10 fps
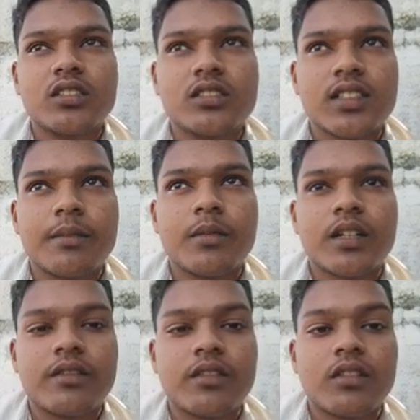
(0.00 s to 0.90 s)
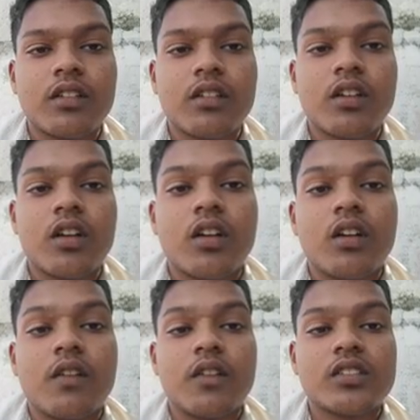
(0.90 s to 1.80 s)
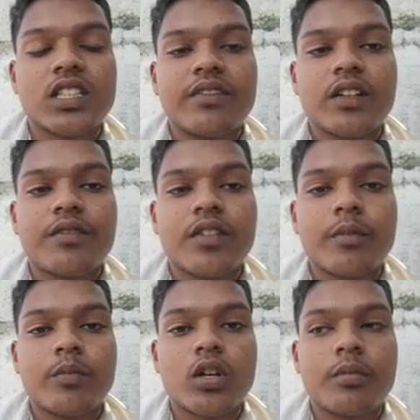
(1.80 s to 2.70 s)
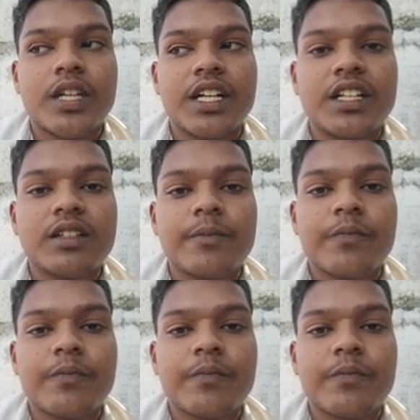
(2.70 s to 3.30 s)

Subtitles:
suffer from propagating